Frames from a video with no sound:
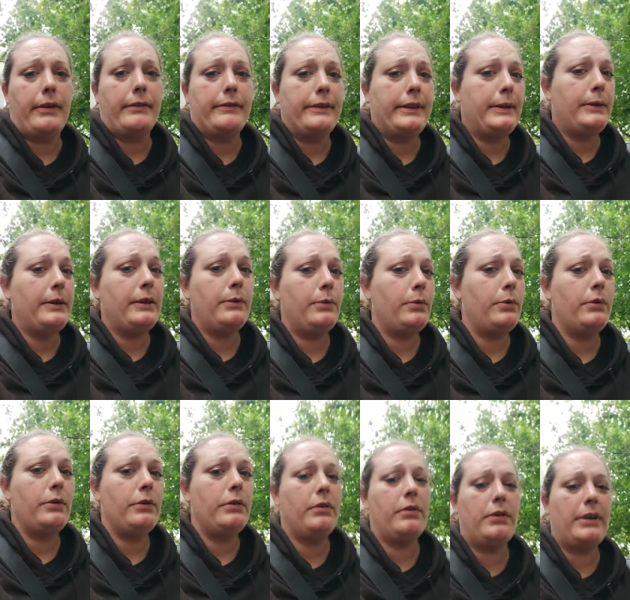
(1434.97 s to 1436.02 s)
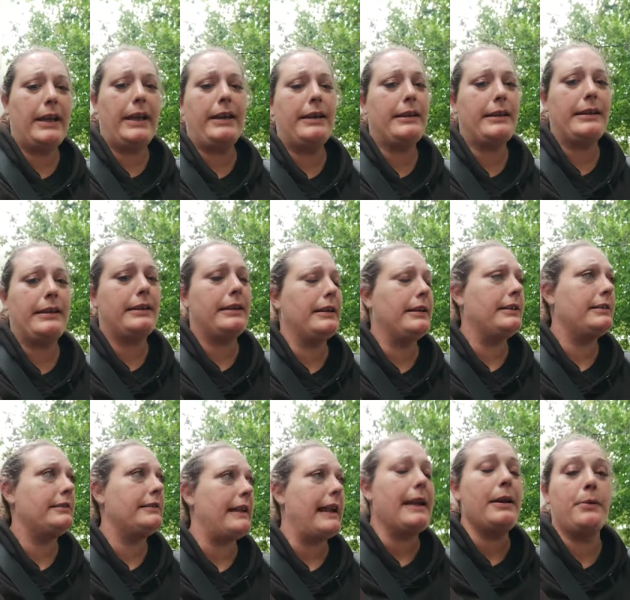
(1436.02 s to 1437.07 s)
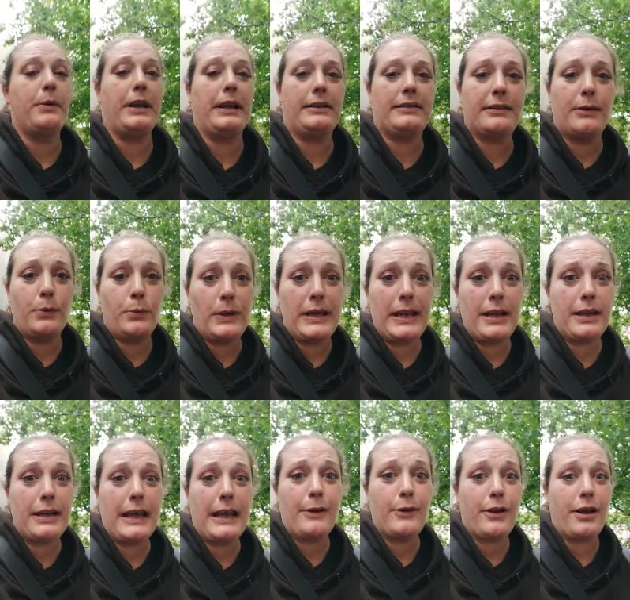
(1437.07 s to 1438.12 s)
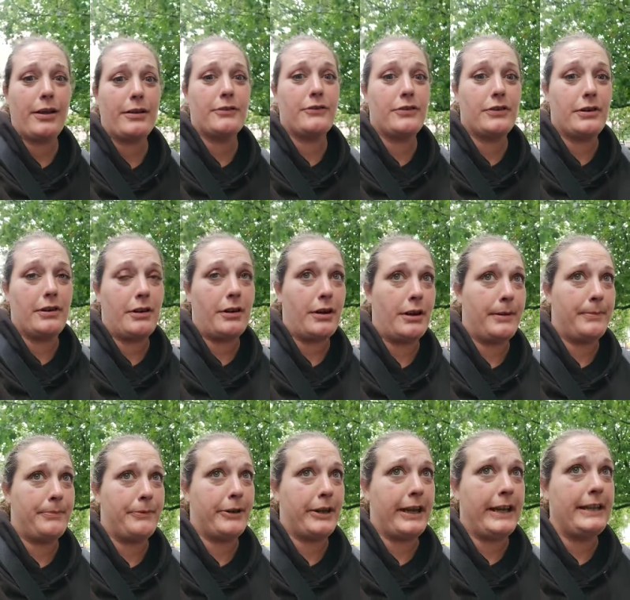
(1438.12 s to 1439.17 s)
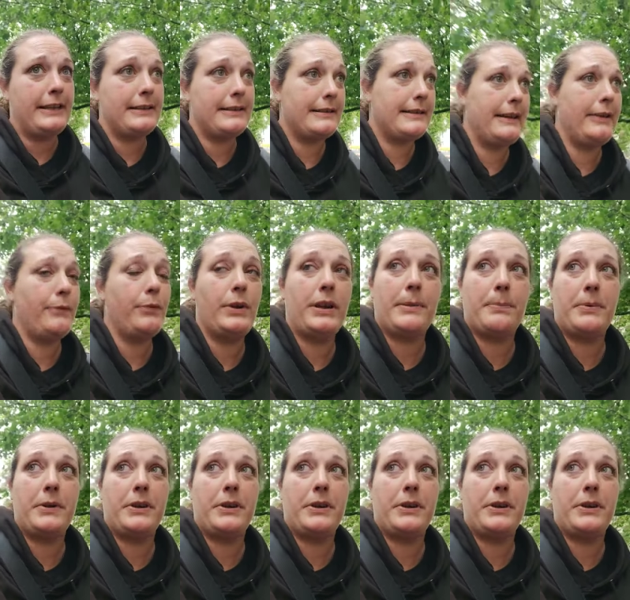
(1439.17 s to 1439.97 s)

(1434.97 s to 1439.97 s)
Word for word: worry, we'll edit this. Anyway, so we are now going to the library to see if we can